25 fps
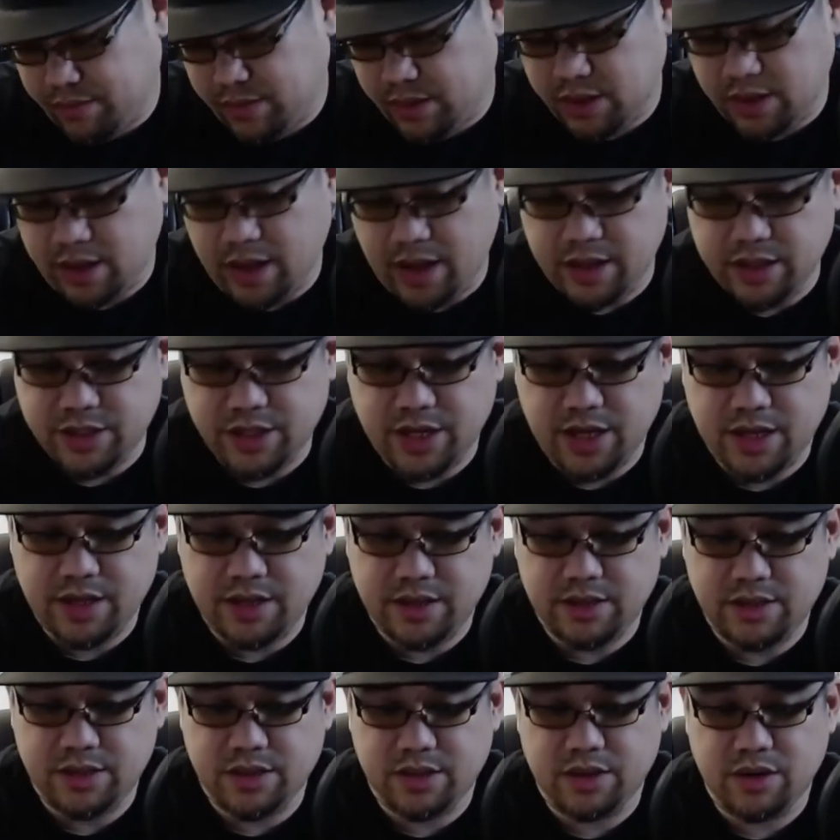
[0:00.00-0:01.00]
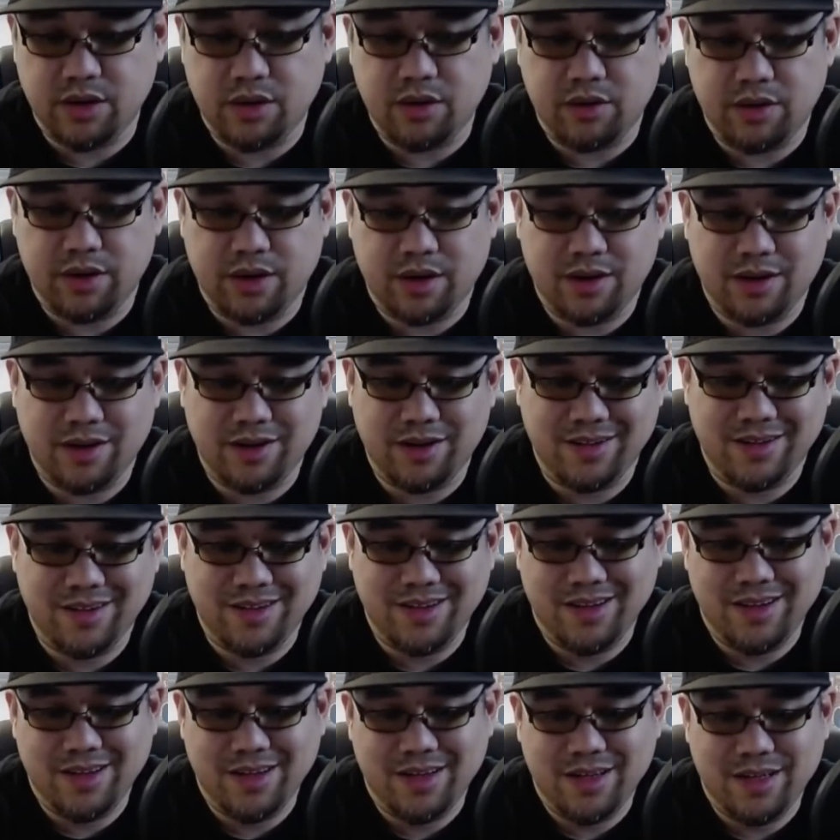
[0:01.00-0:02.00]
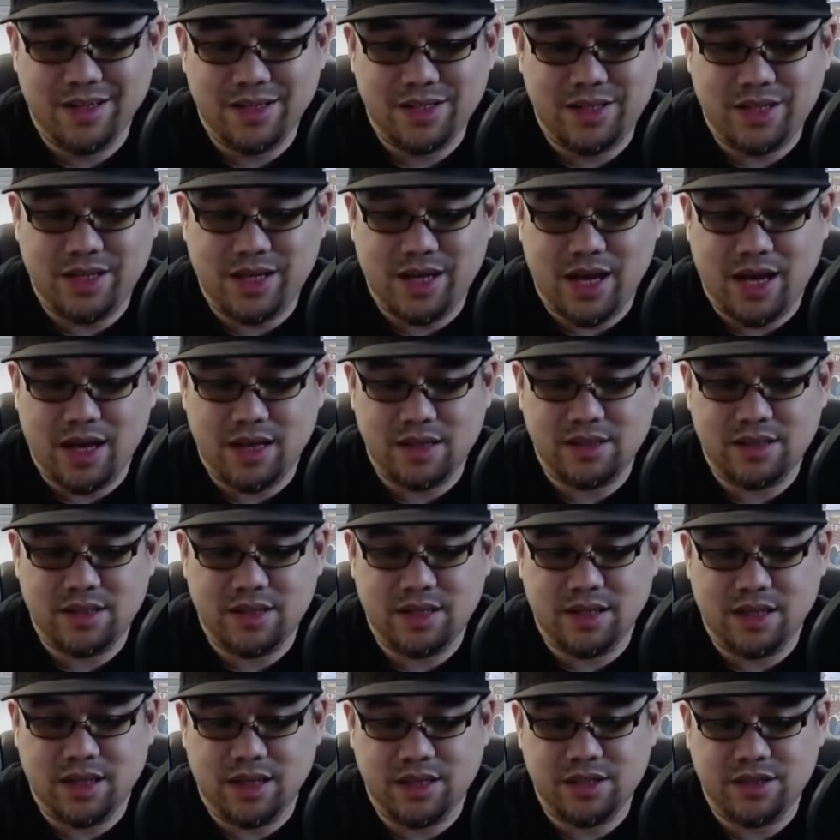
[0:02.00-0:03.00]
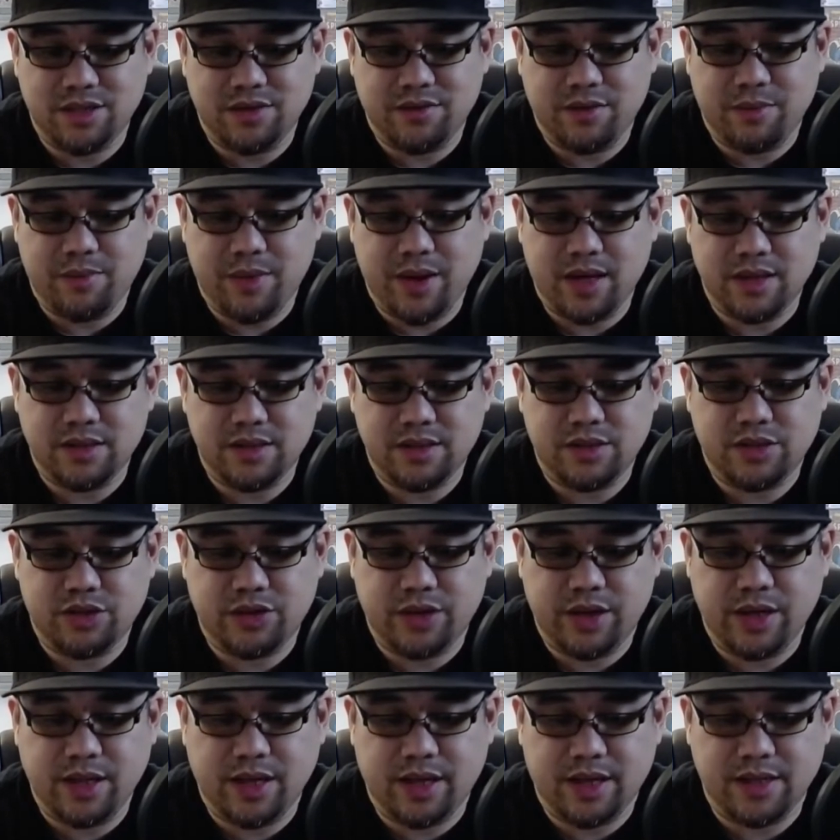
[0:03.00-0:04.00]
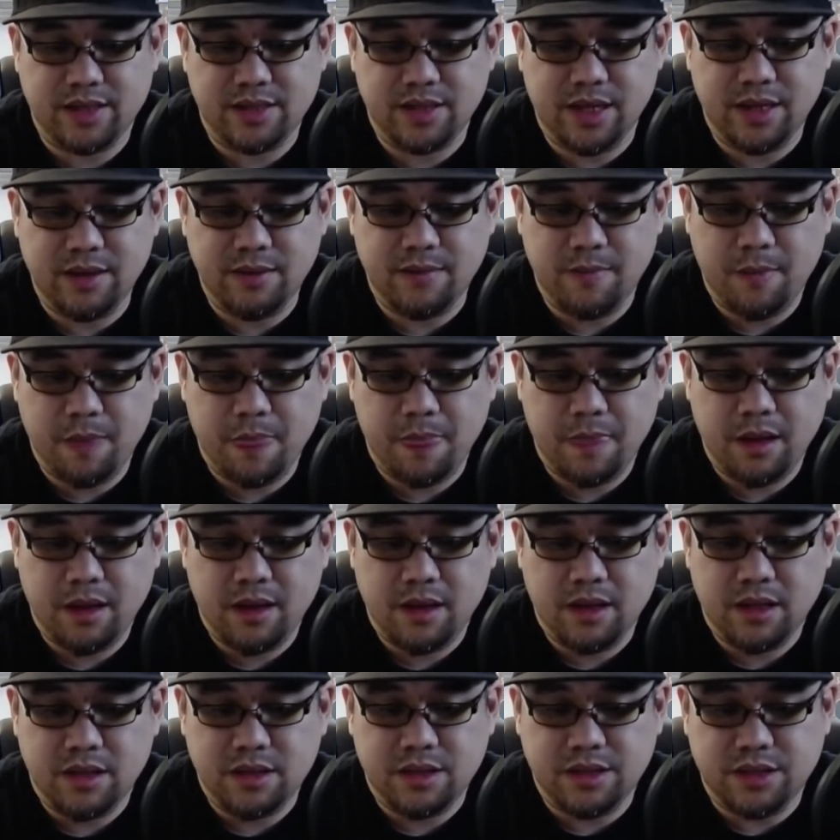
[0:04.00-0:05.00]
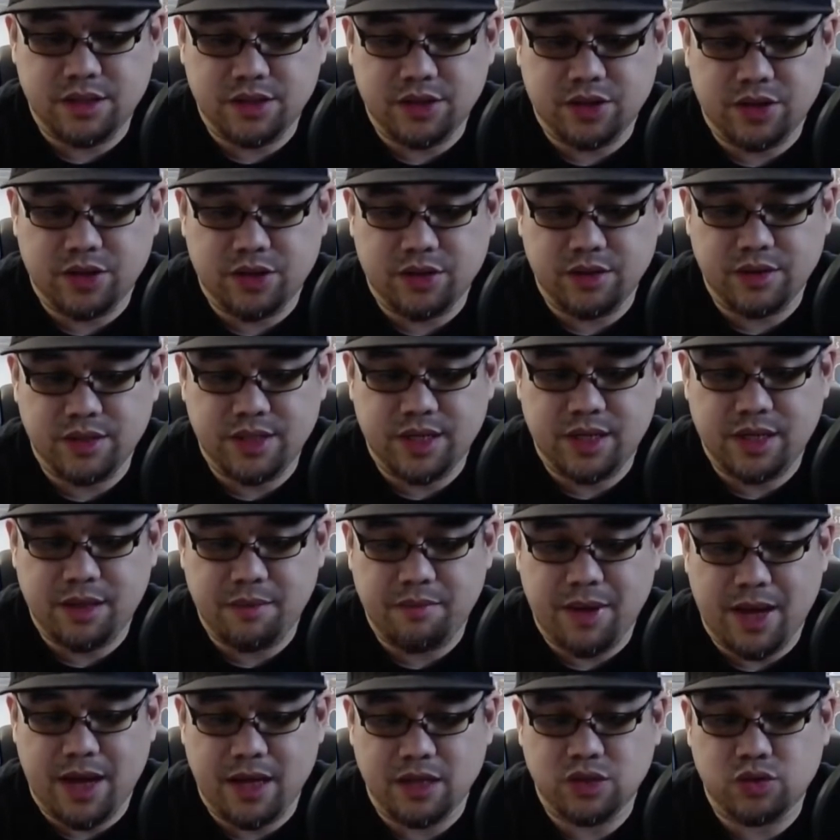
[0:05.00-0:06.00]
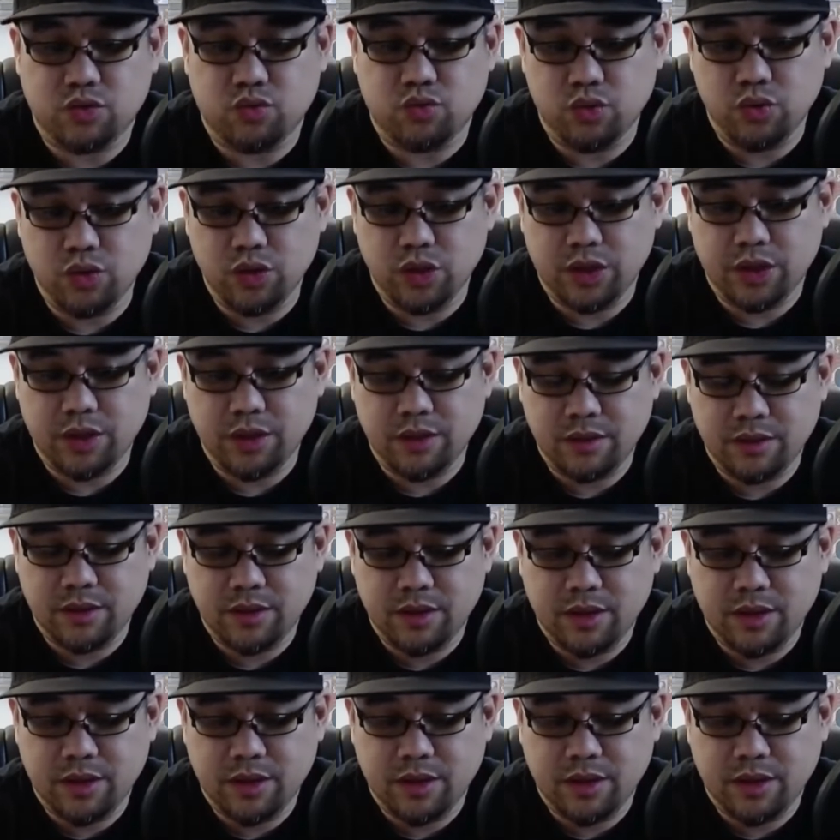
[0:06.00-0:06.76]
Ajax is your girl here. She has the Legend of the Past trait, like I said. She's Eternal Deity Past Ruler.